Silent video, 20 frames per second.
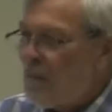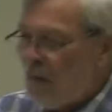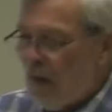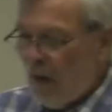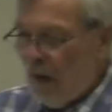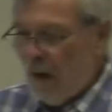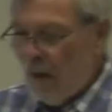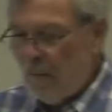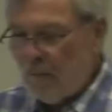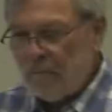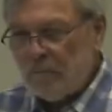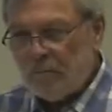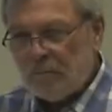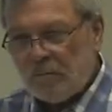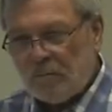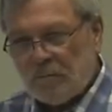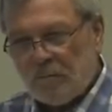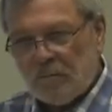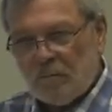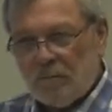Um,
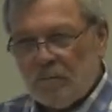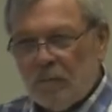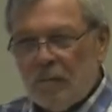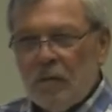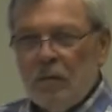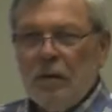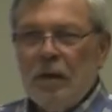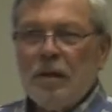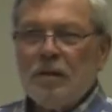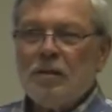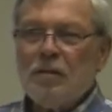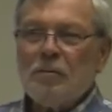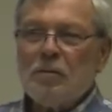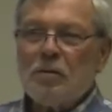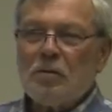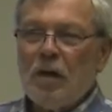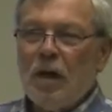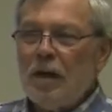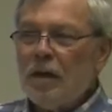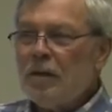we had some
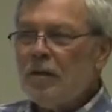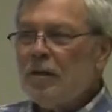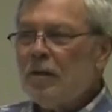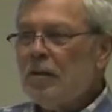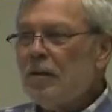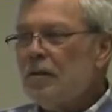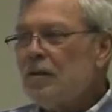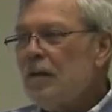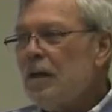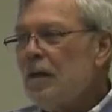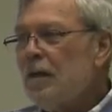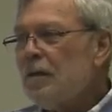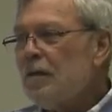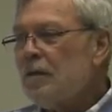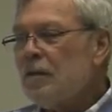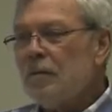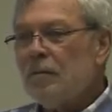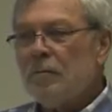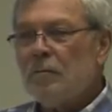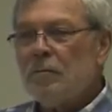strikers and
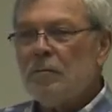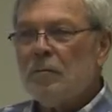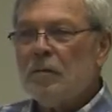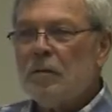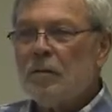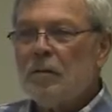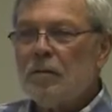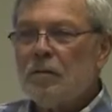some